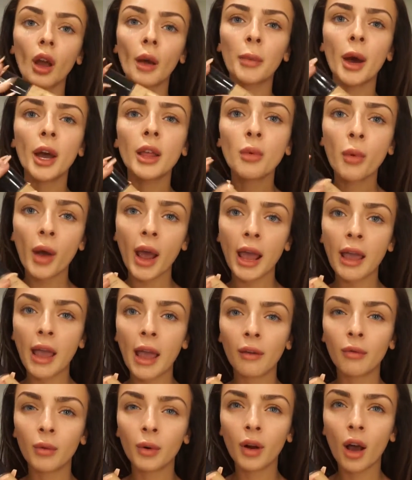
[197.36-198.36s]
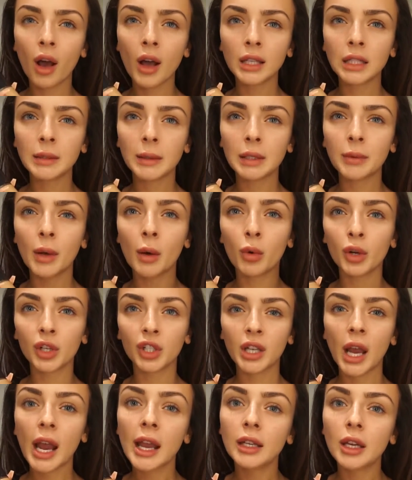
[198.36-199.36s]
By the way, everyone asked me as well what
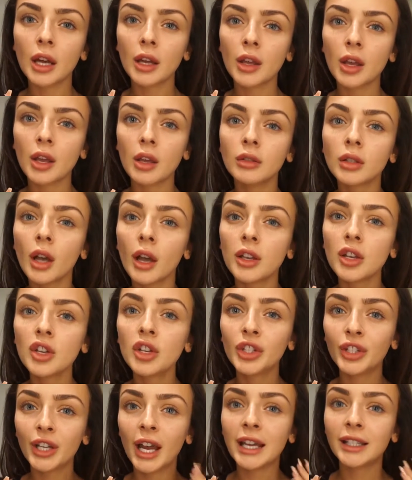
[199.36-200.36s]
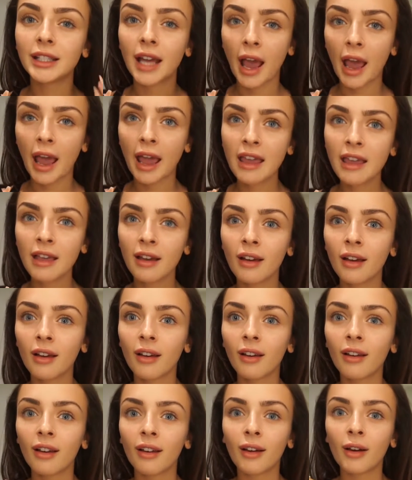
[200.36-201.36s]
shade I use. I use shade 8,
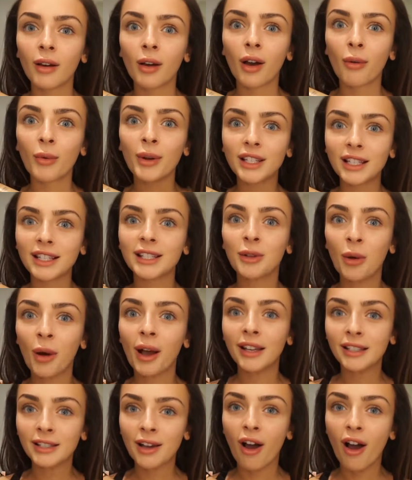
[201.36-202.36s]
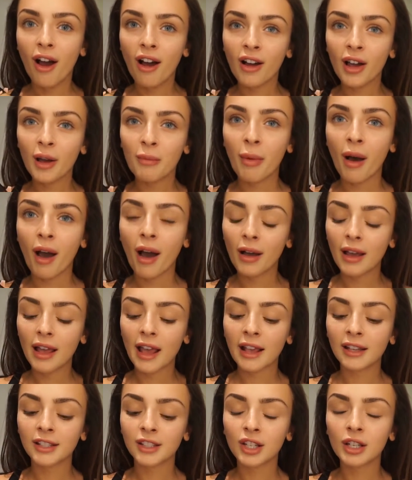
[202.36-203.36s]
which is quite dark, but
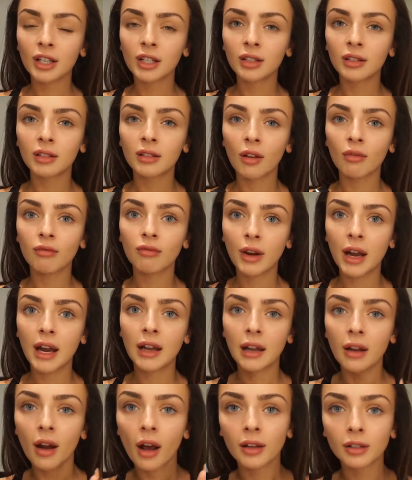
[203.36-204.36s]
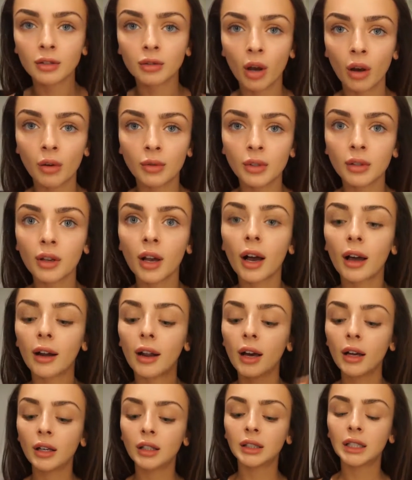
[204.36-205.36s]
it's just a really nice golden
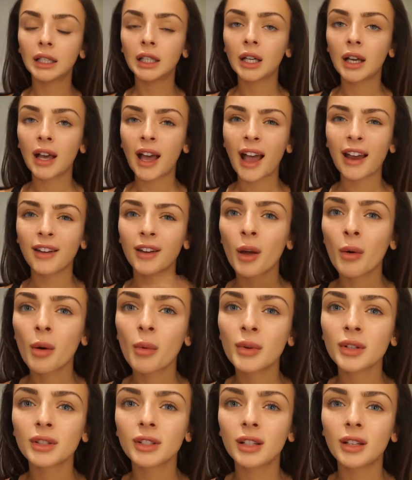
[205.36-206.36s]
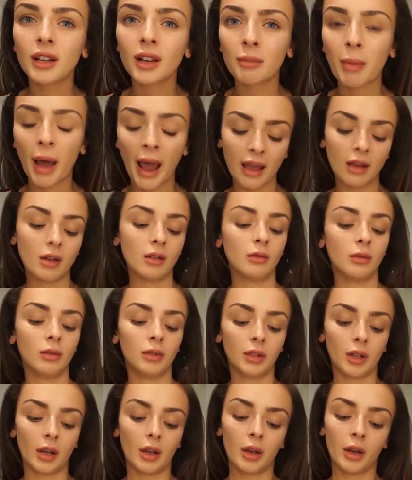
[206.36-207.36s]
colour. And no one wants to look pale,
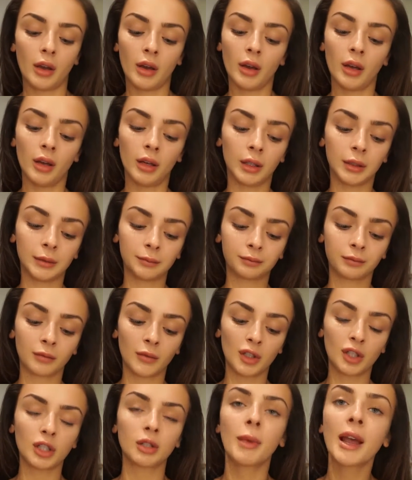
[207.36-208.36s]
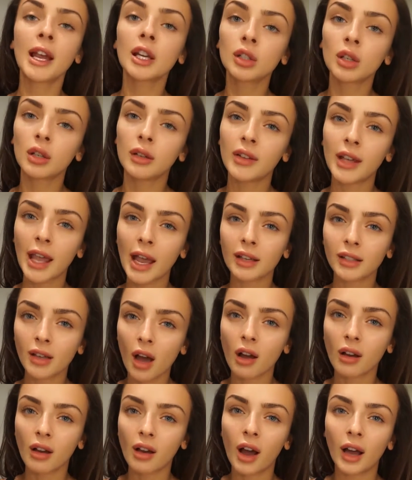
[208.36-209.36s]
so just make sure if you get a
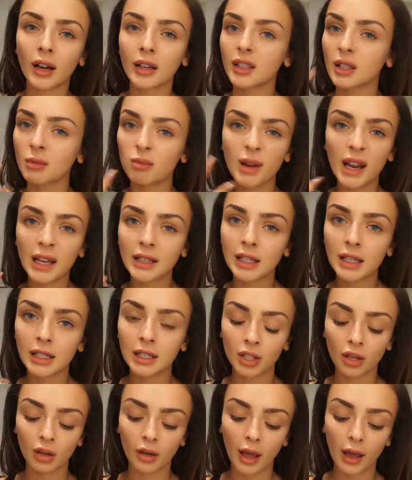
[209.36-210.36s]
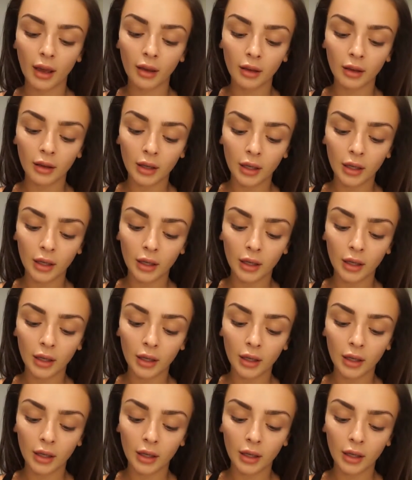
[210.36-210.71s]
darker colour, just blend it into your neck.